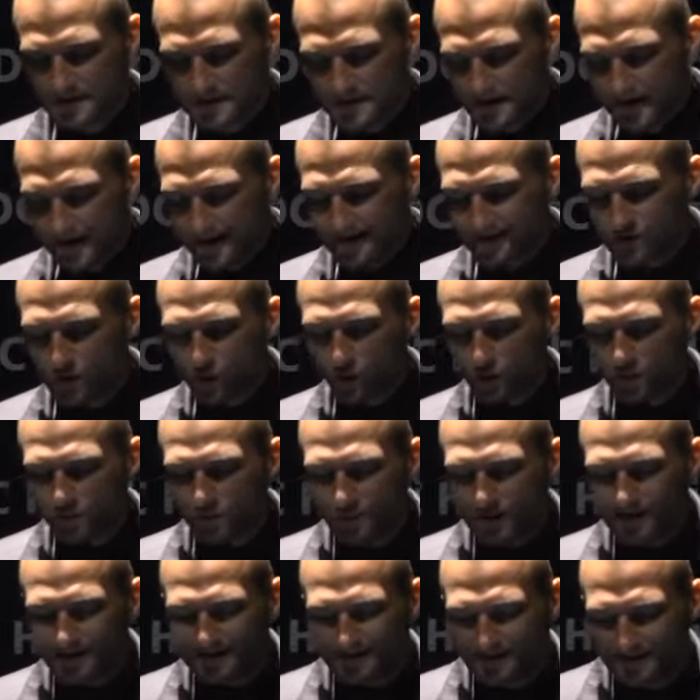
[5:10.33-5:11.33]
and
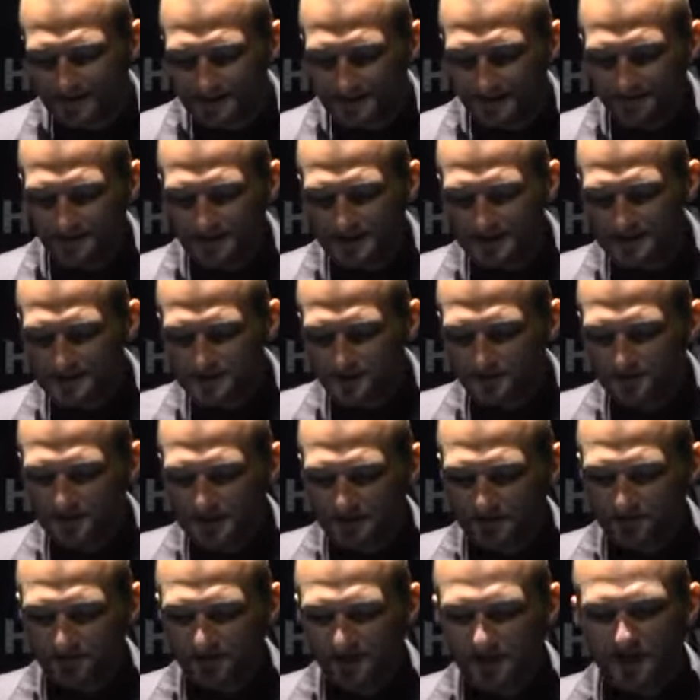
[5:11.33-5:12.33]
incorporate the activities of the
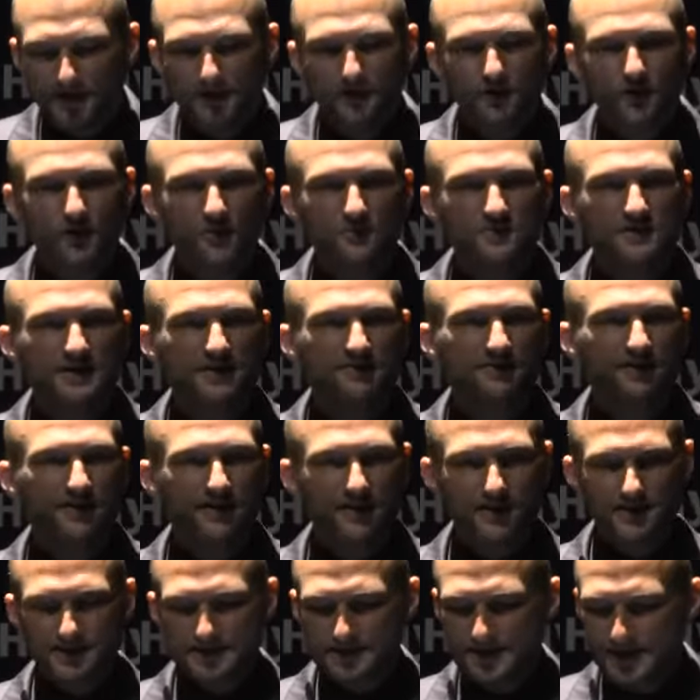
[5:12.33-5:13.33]
affiliate groups and
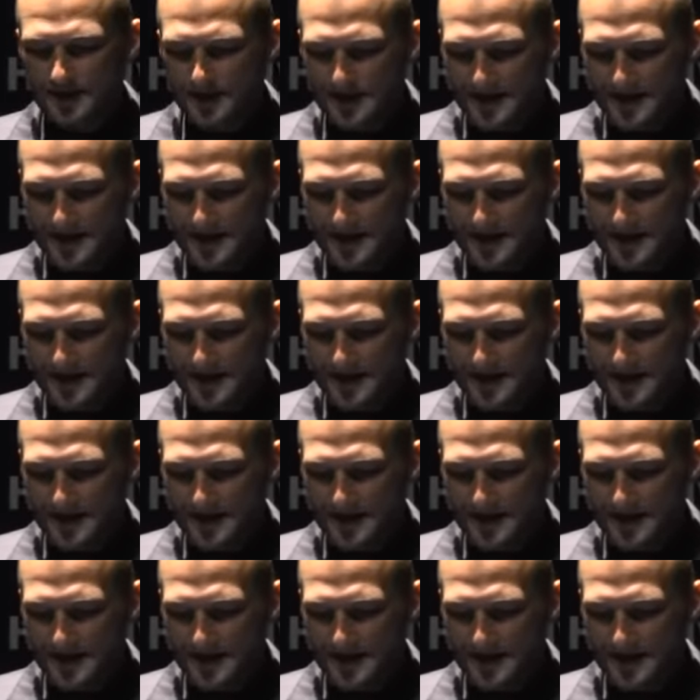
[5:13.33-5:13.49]
various